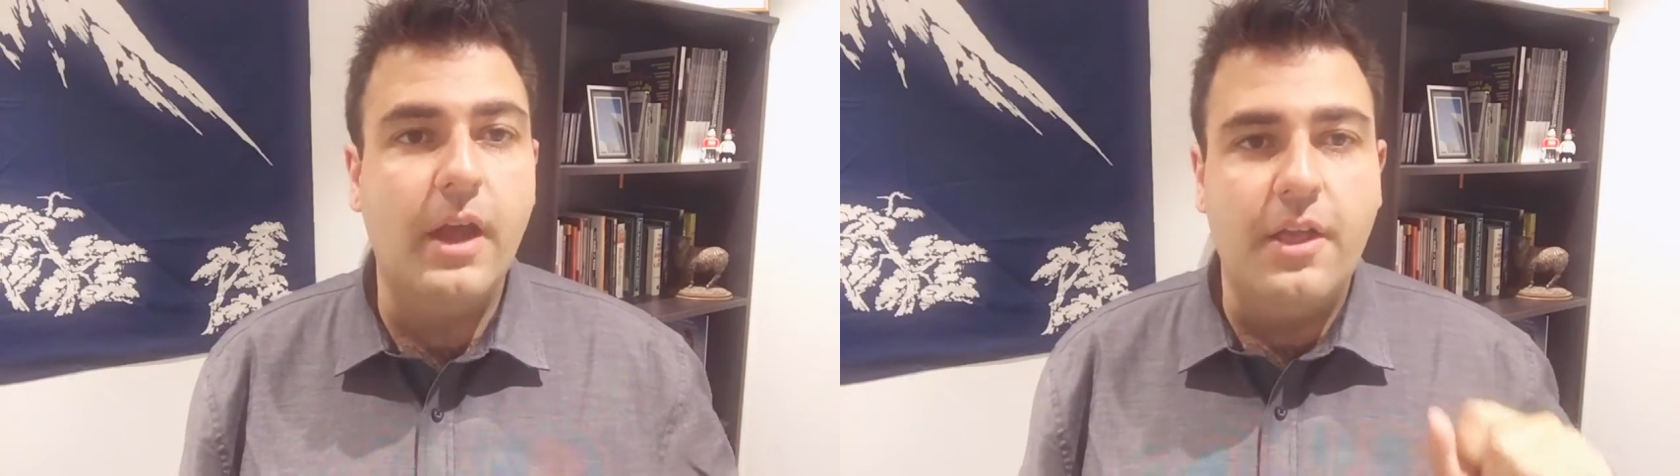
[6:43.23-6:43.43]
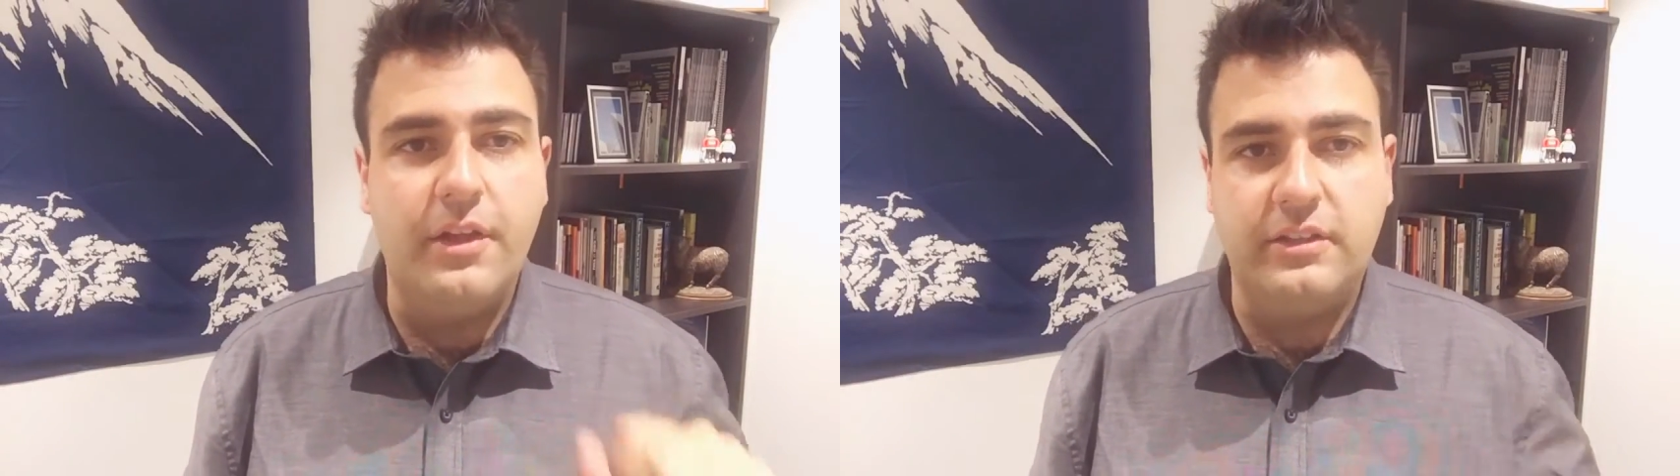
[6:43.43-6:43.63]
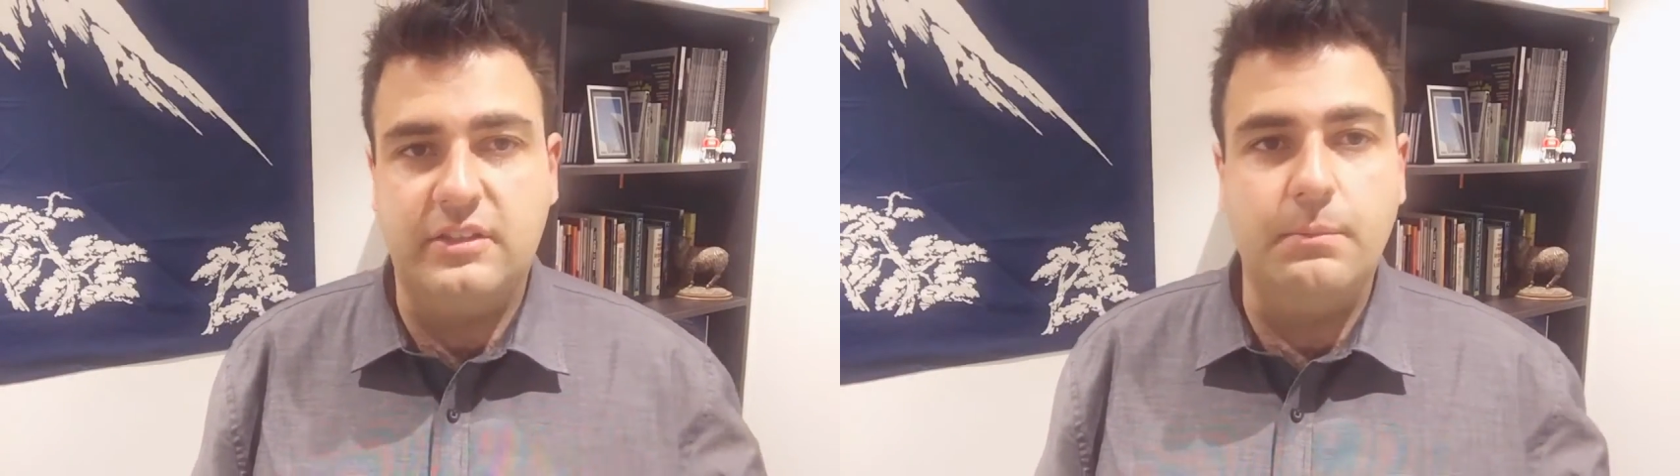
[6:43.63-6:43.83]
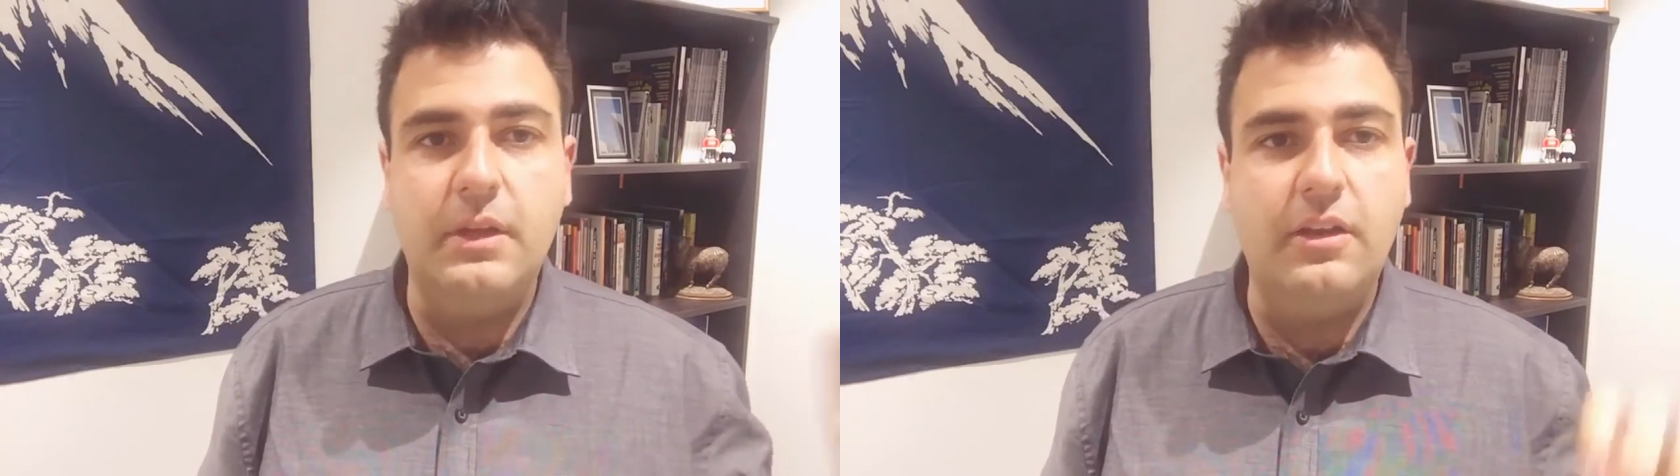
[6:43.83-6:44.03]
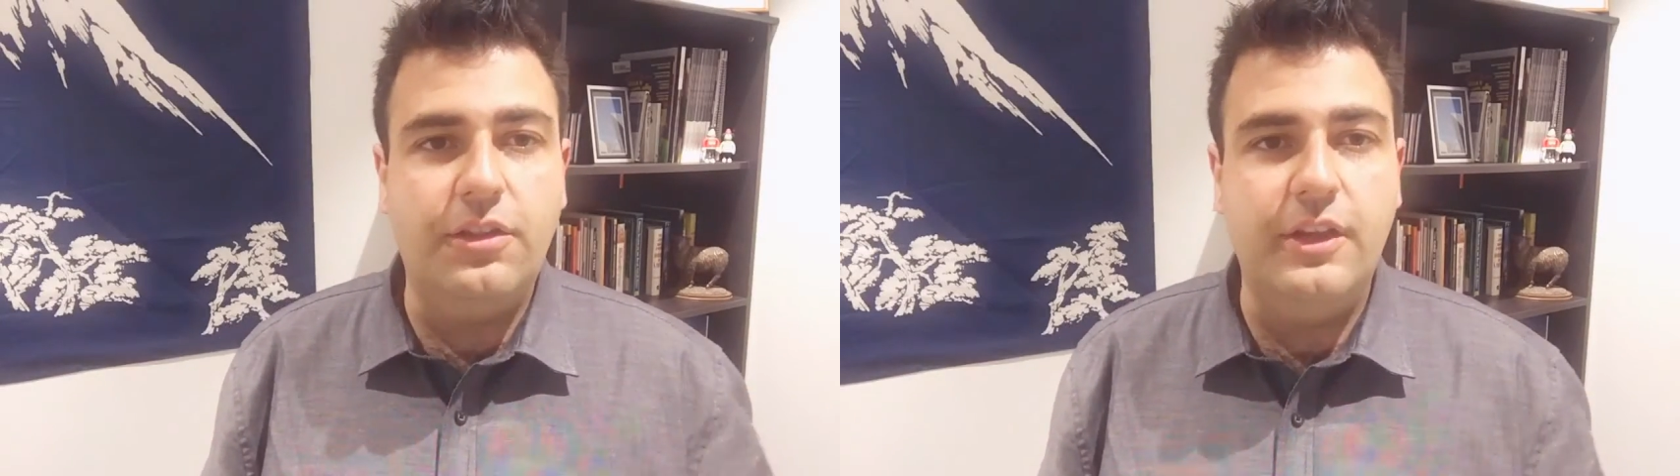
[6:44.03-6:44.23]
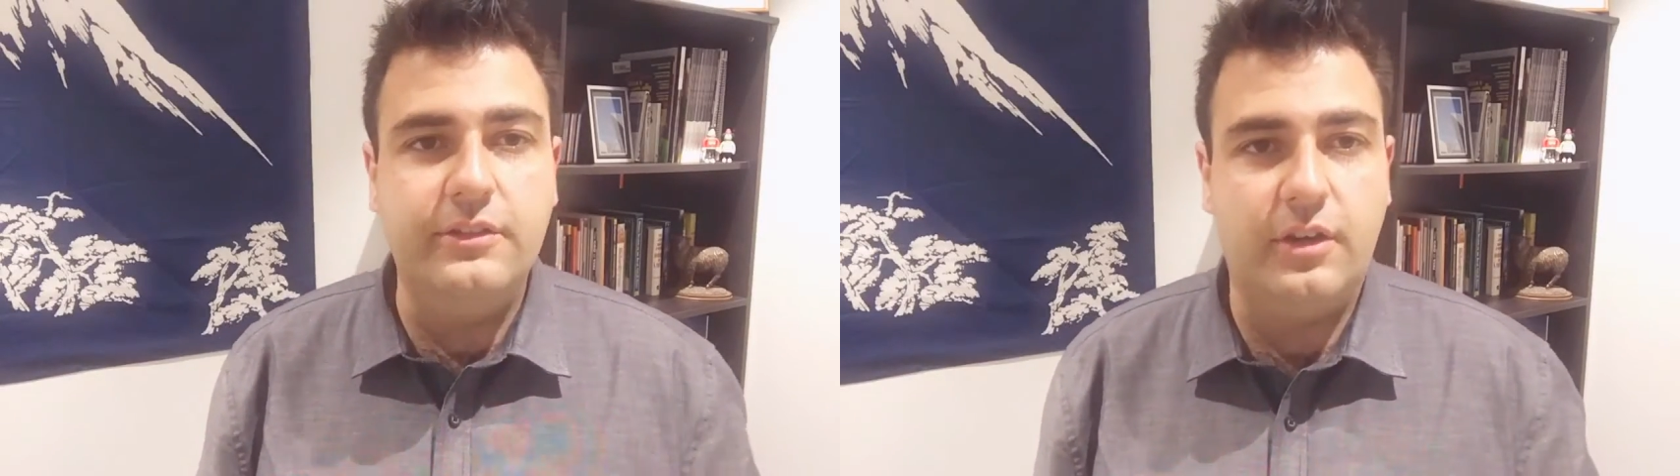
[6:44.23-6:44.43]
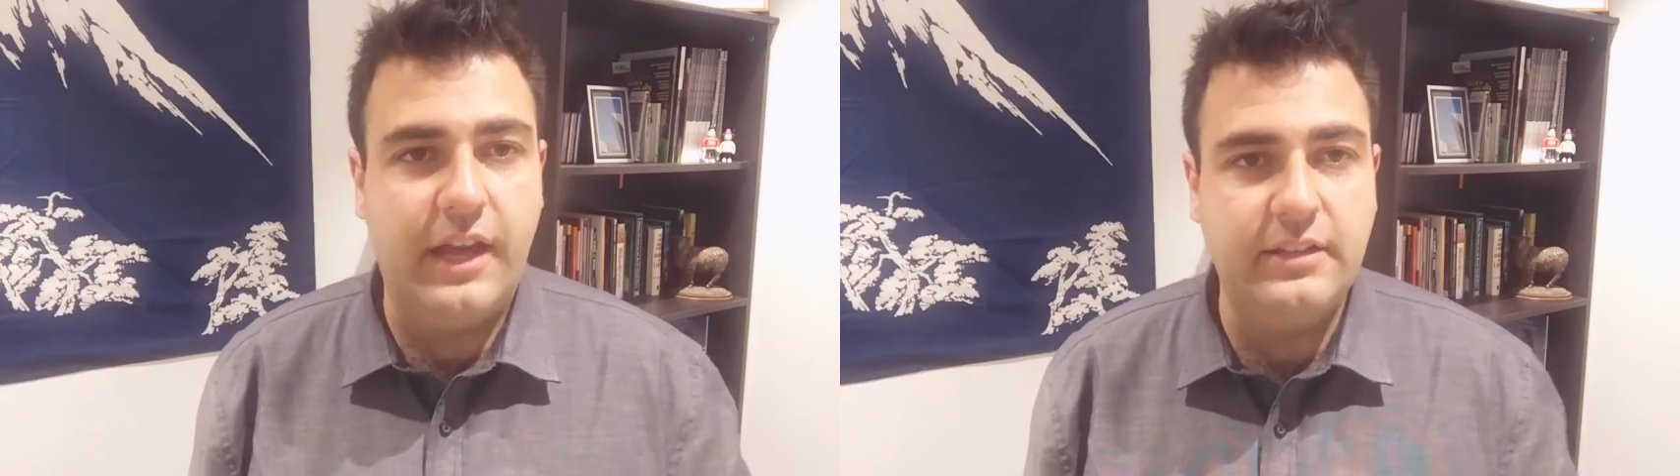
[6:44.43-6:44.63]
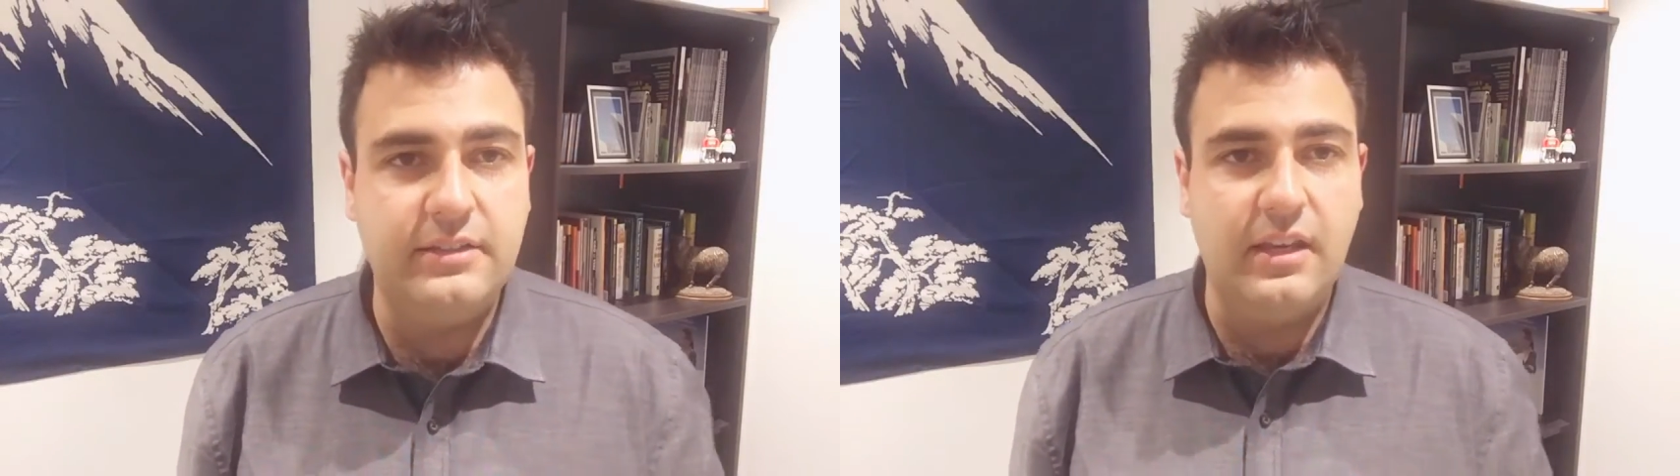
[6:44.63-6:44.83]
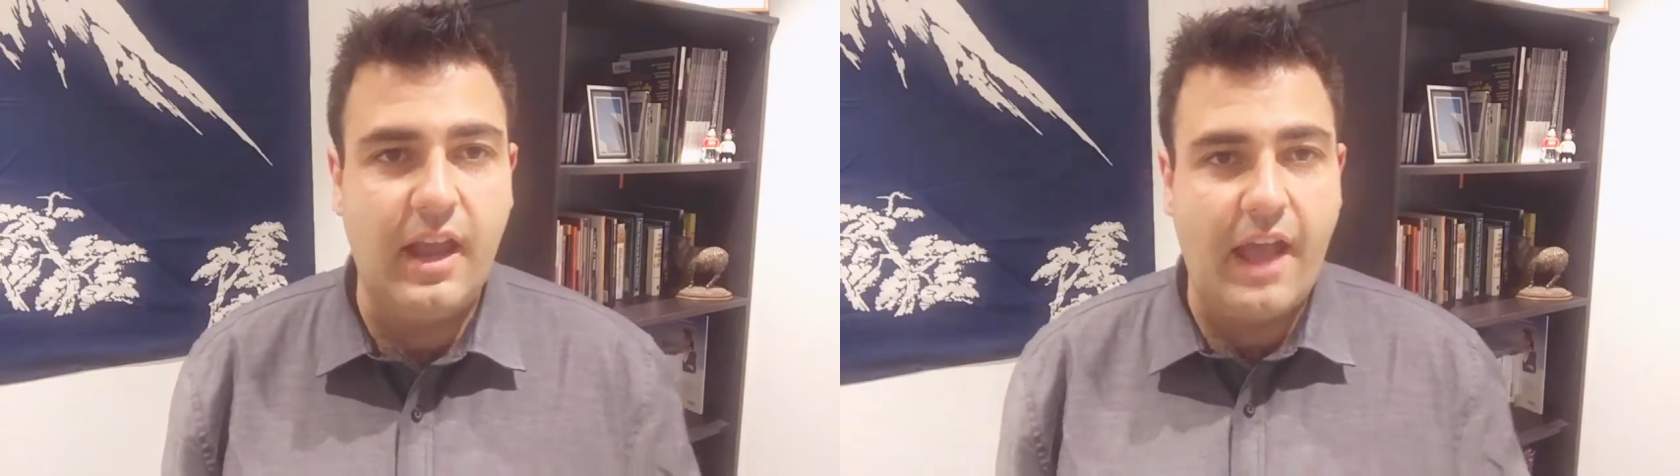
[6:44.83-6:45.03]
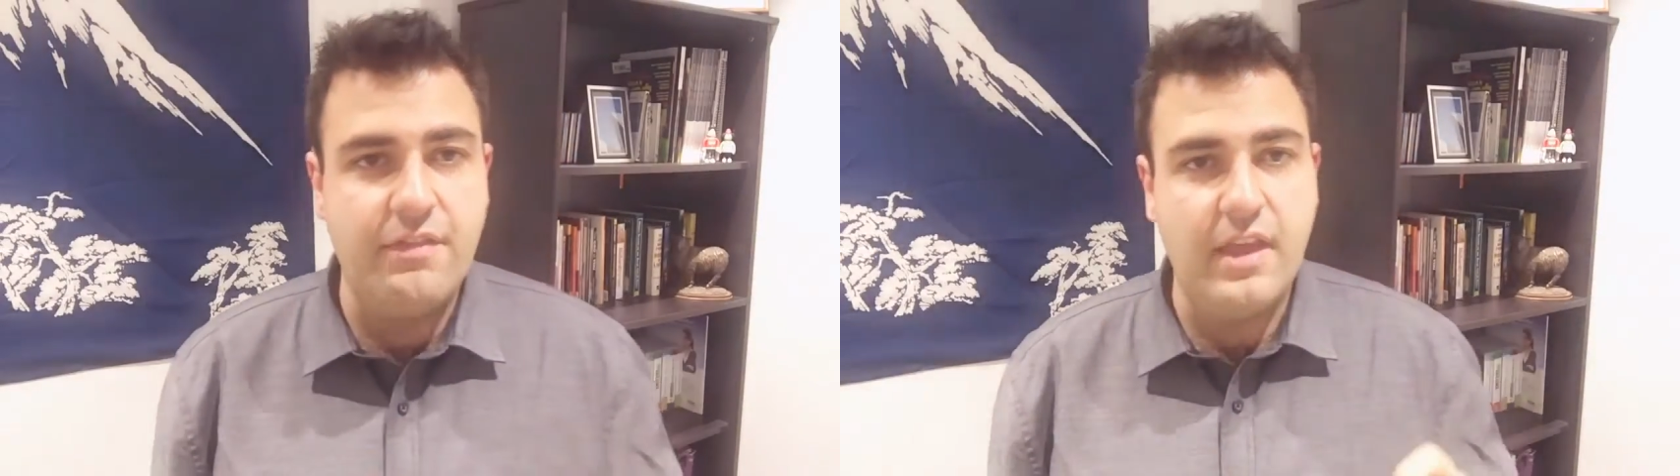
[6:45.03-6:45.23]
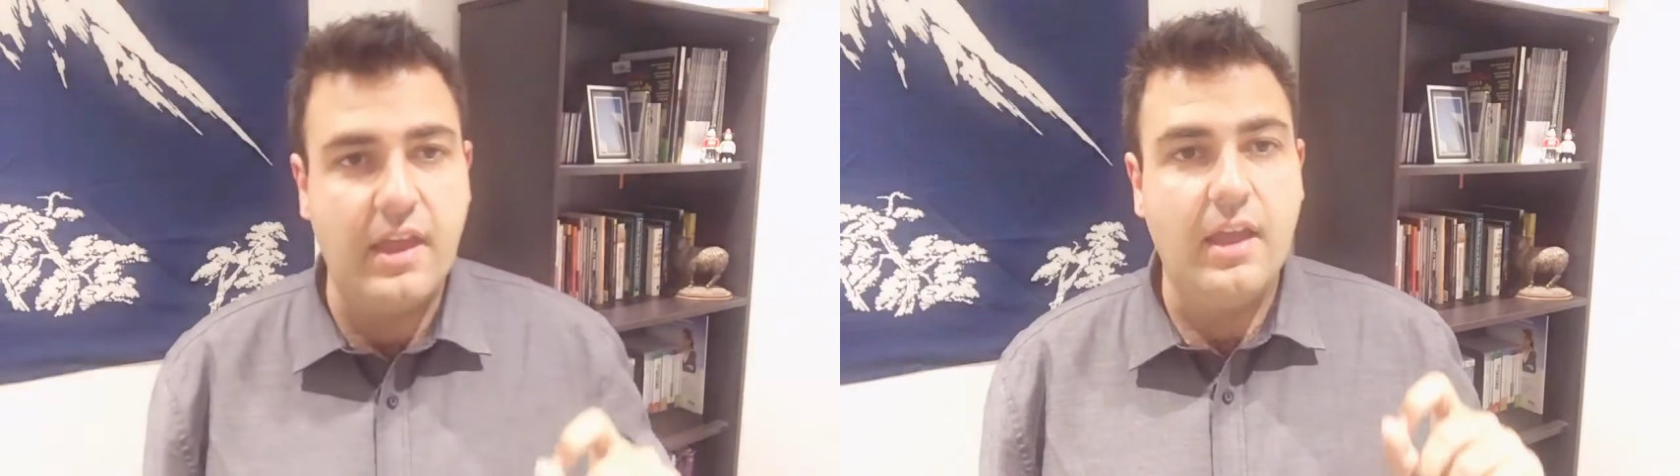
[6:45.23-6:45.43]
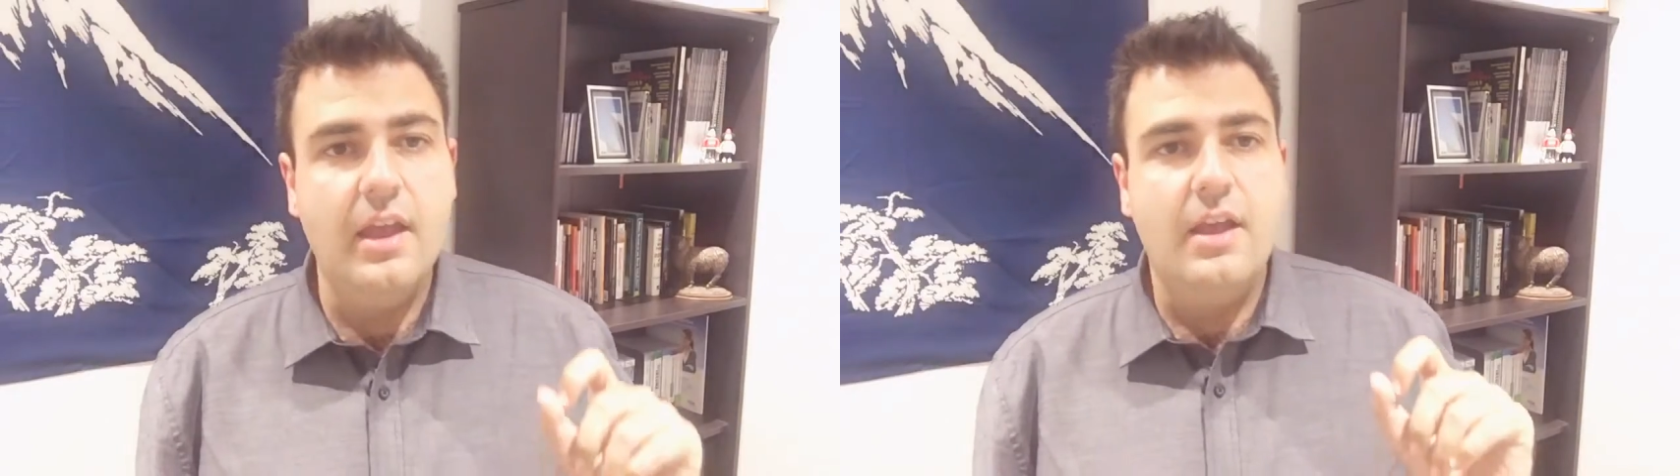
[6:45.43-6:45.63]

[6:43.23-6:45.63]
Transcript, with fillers: They're submitting things on Etsy, and they're,